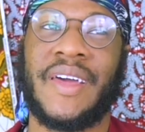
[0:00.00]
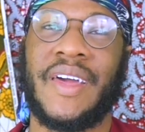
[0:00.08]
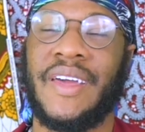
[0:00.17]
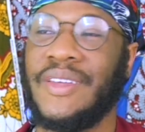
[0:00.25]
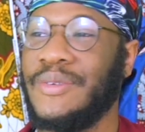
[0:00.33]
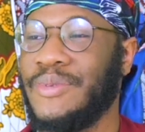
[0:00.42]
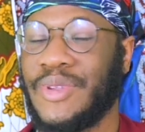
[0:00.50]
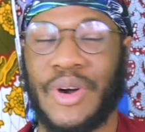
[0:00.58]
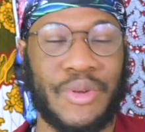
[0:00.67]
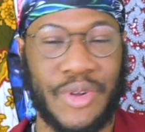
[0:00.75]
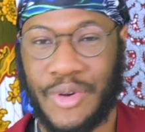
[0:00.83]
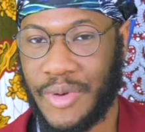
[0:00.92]
and you
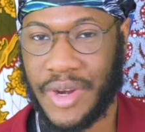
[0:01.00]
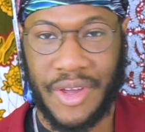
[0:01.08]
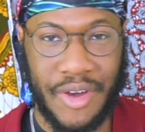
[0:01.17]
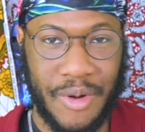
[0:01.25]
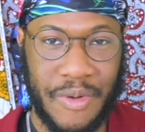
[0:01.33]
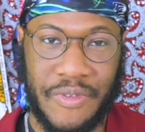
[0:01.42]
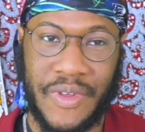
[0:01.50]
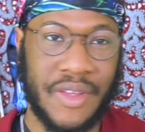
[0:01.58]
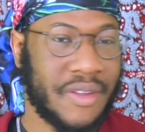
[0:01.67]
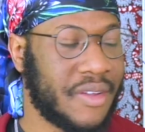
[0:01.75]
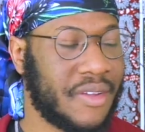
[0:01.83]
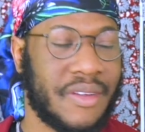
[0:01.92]
don't know where to go with
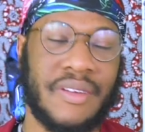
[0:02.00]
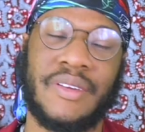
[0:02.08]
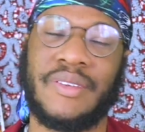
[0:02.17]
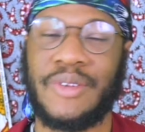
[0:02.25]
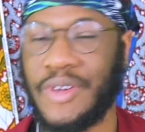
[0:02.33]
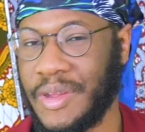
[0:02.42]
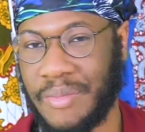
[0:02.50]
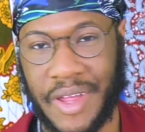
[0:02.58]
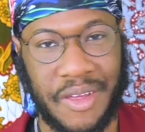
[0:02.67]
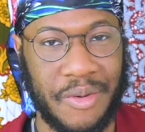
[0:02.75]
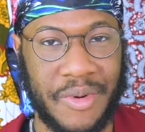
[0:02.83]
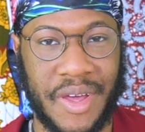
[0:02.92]
it, turn it
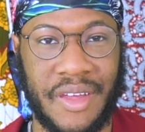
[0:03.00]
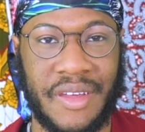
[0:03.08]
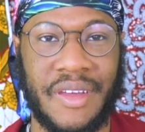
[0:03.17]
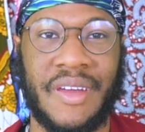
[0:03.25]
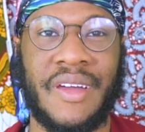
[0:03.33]
black and white.